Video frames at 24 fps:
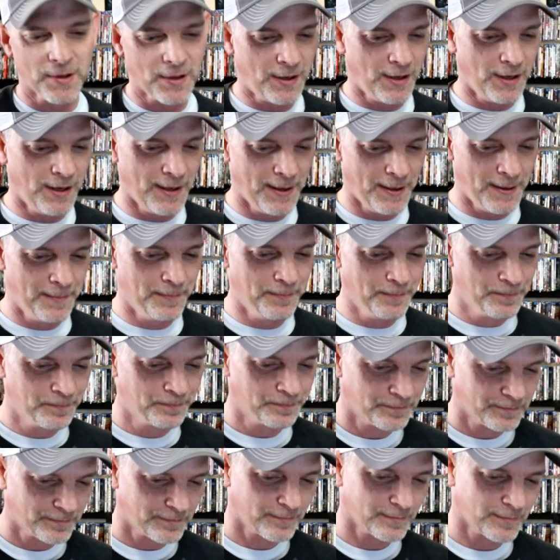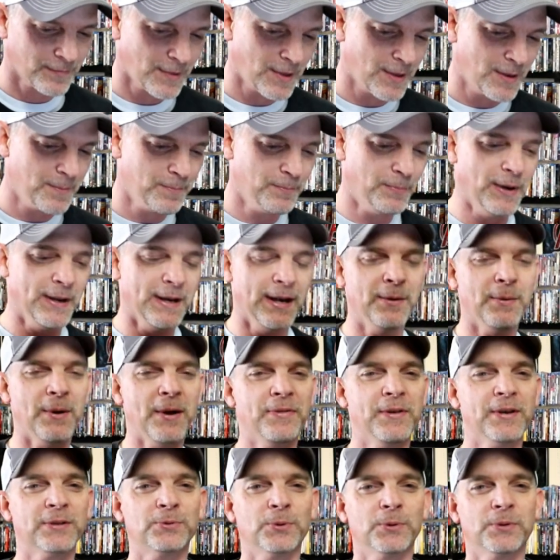But
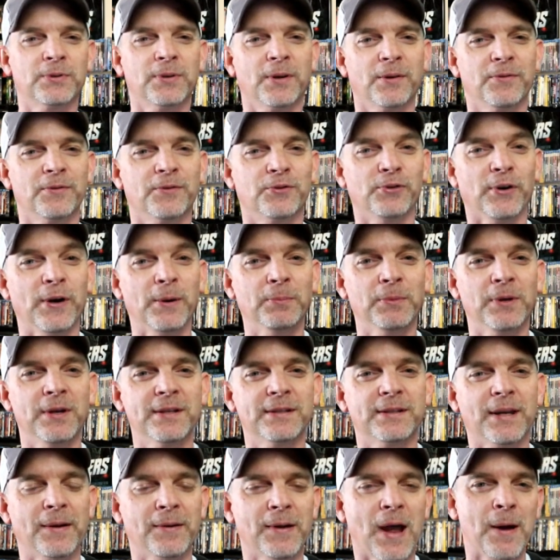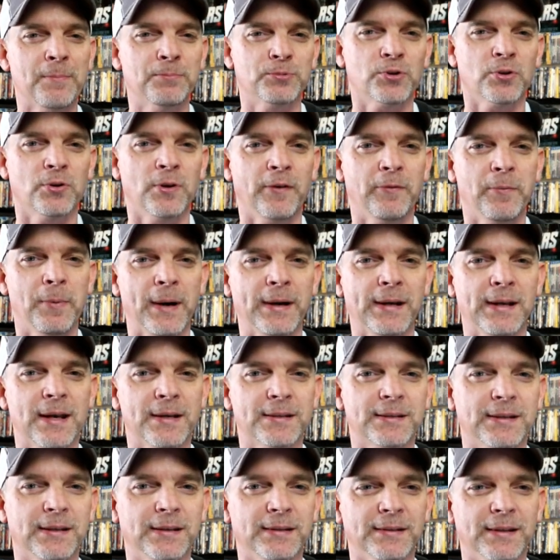anyway, this was Gremlins. I'm sure everybody
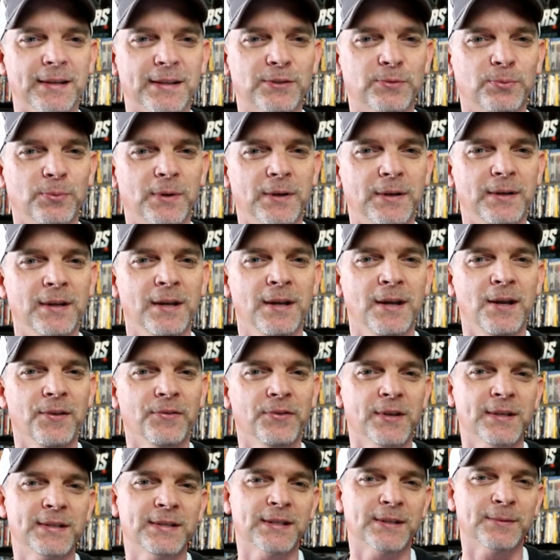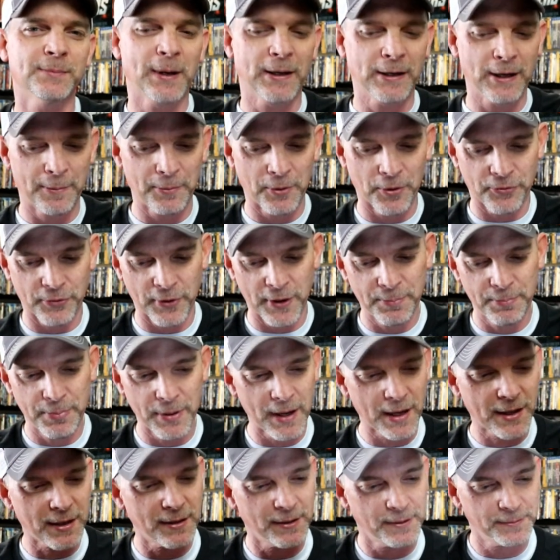has seen this one. This is my number 3
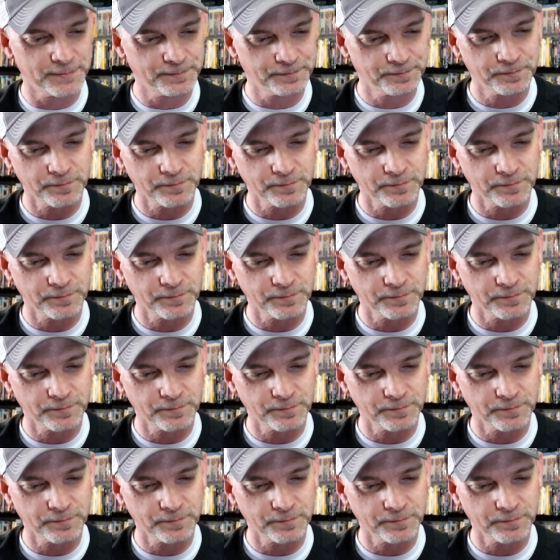pick.